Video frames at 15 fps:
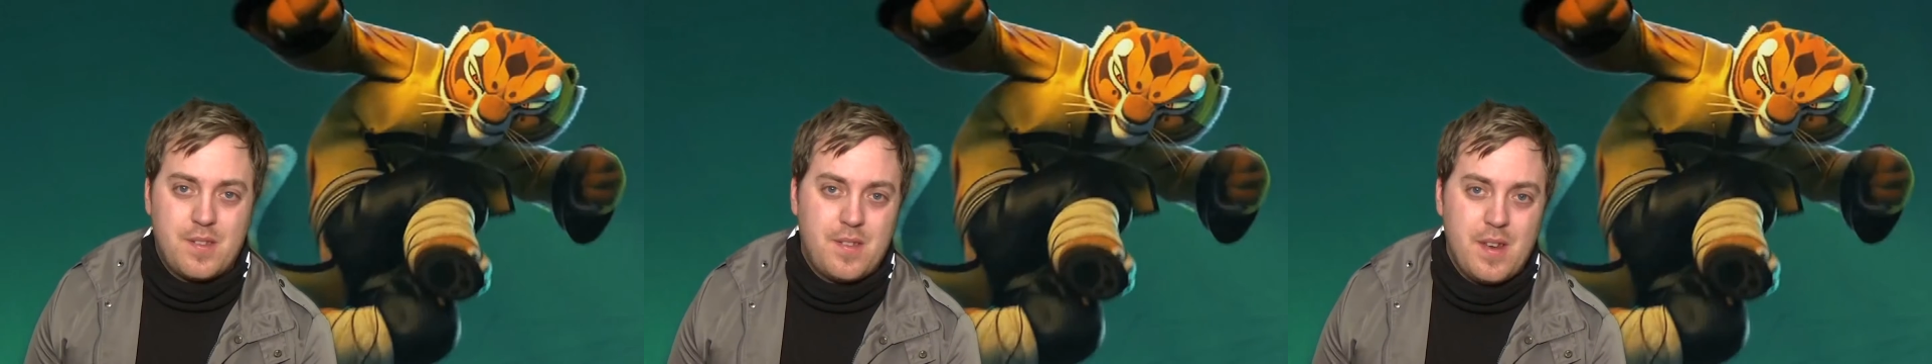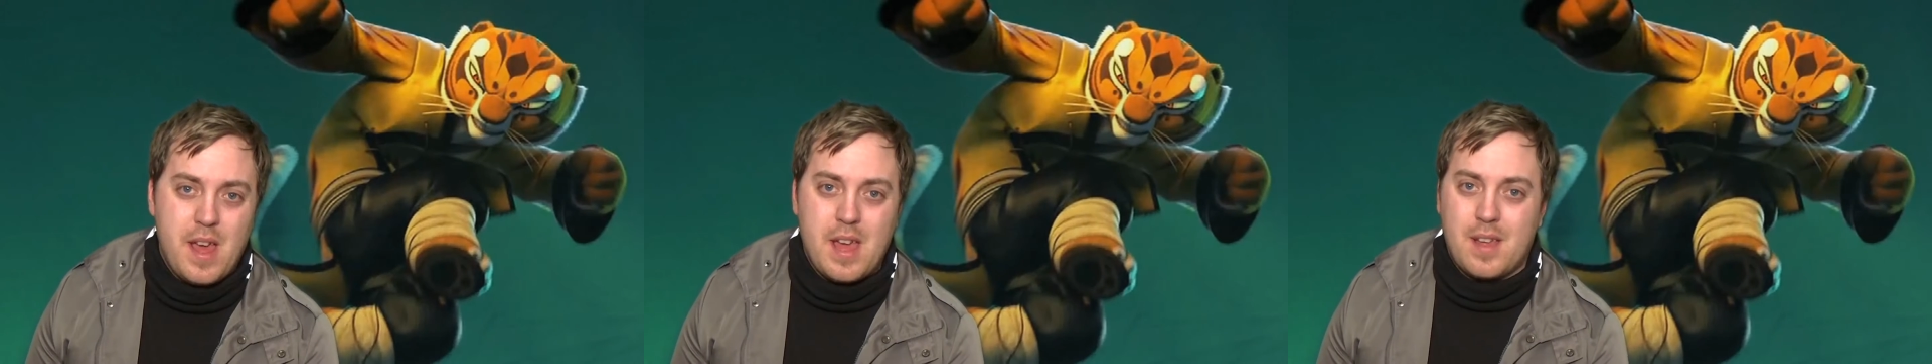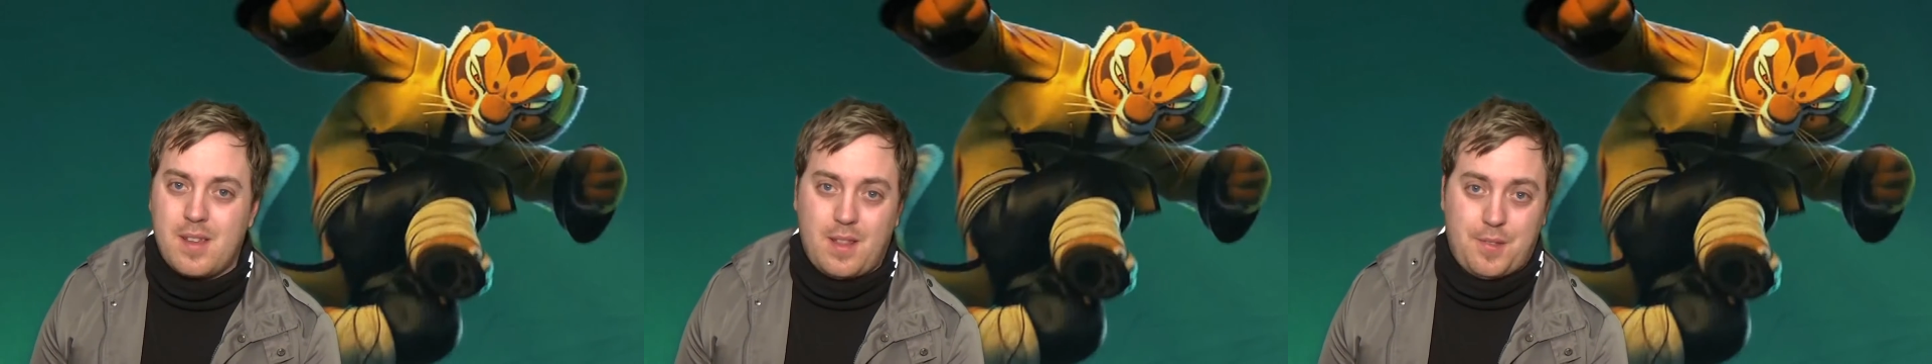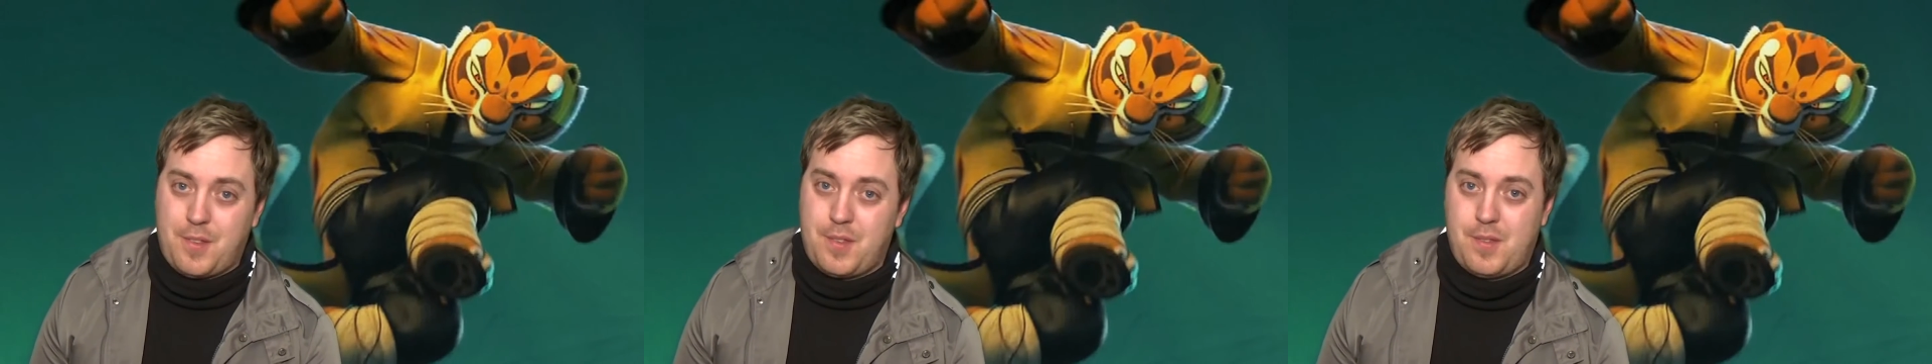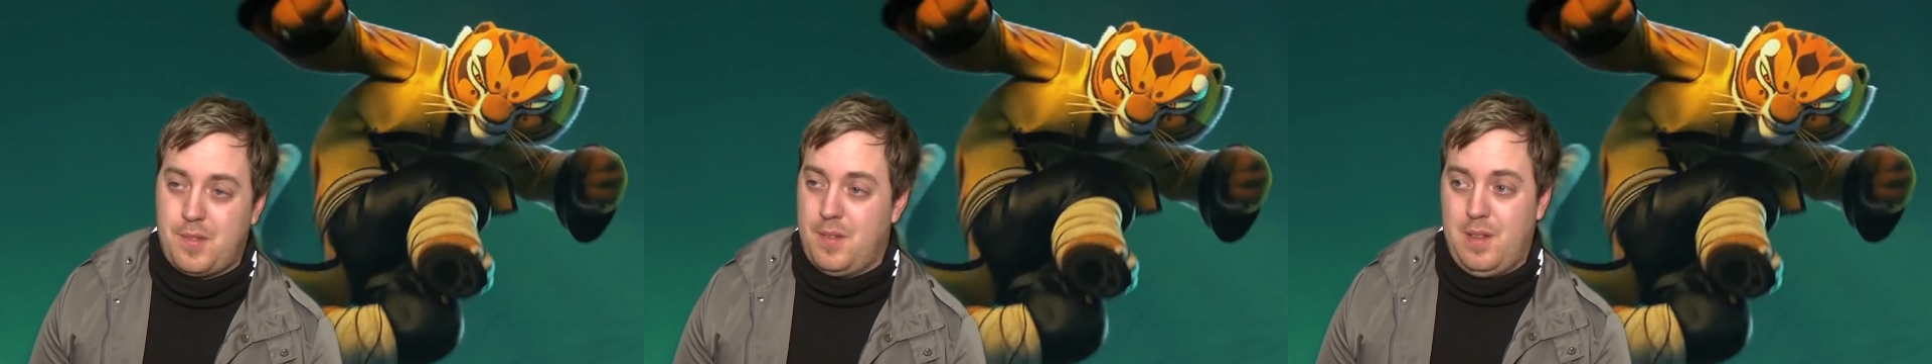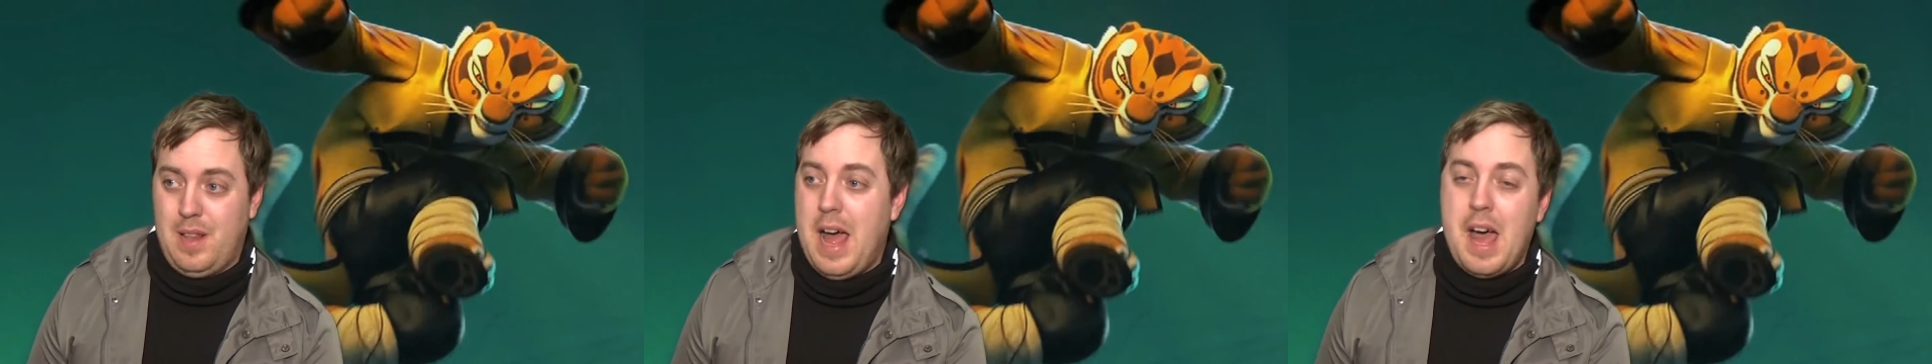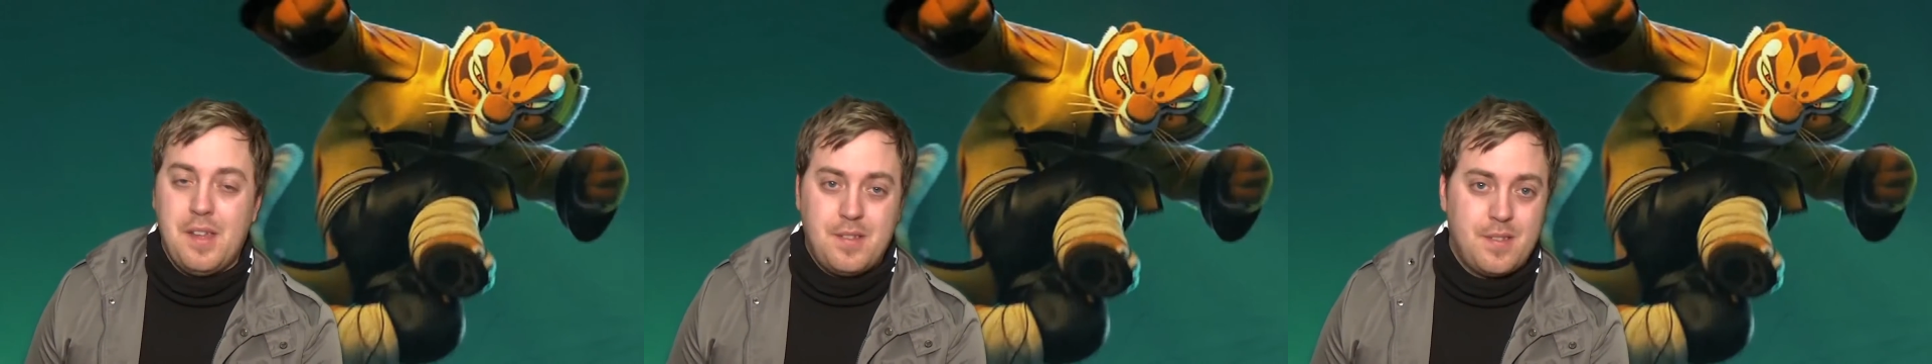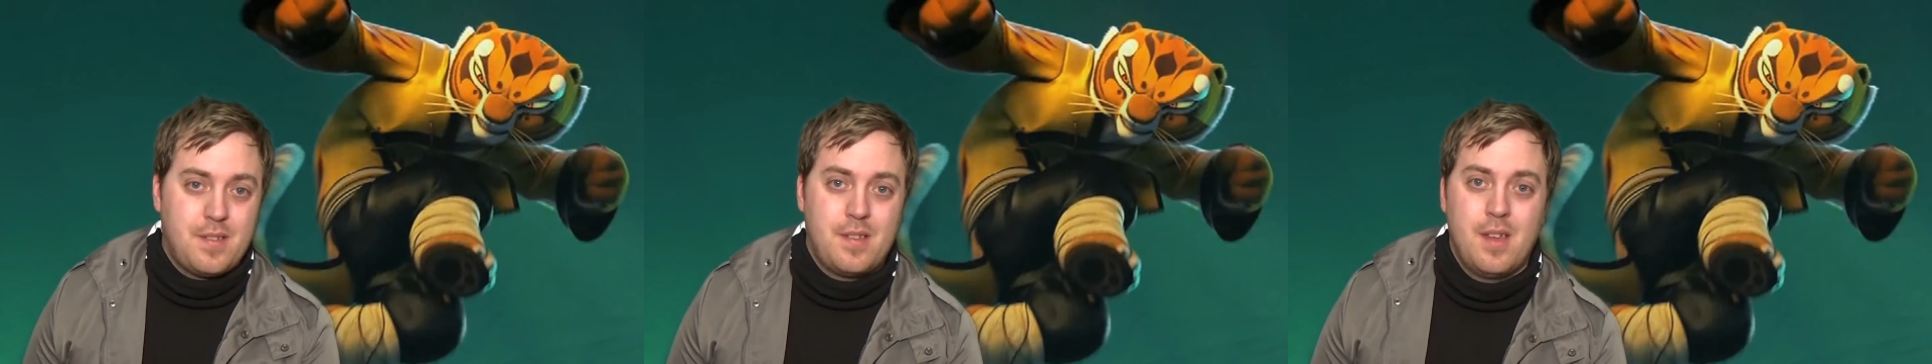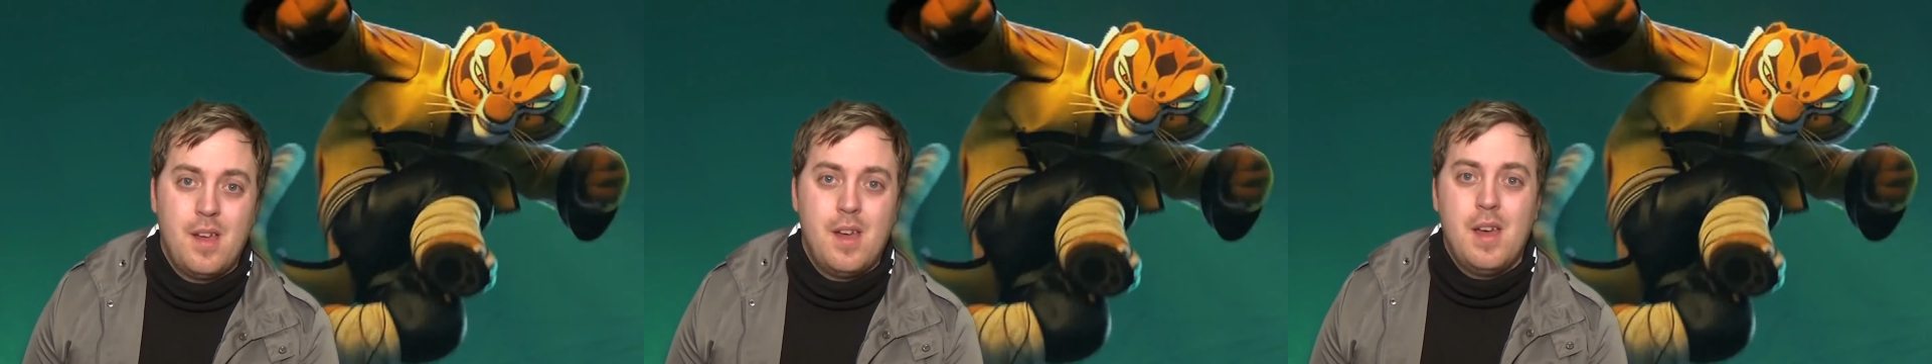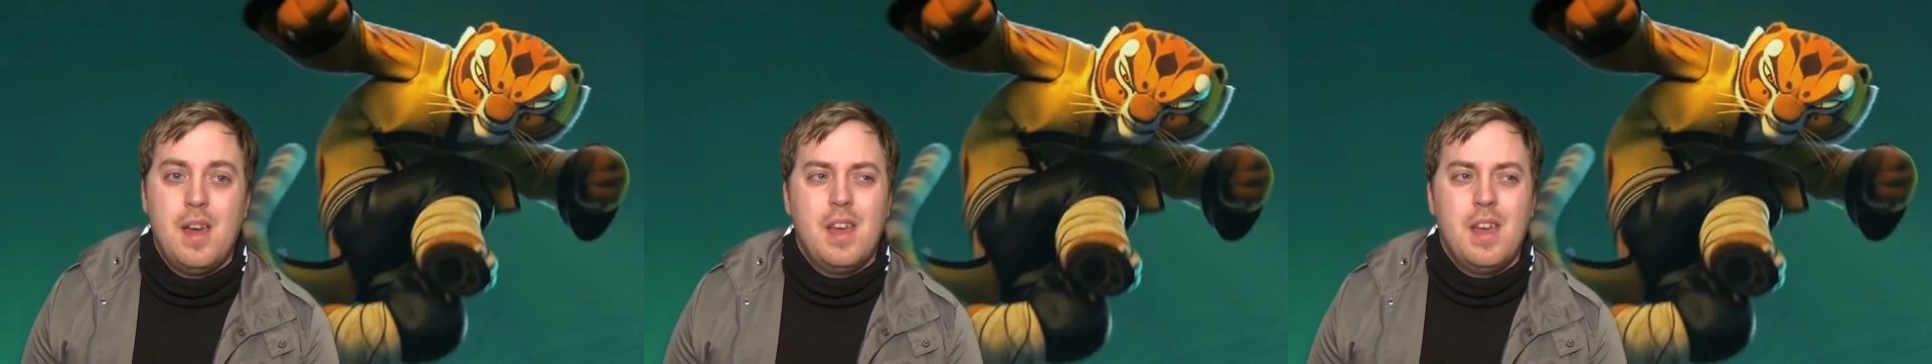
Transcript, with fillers: snake less.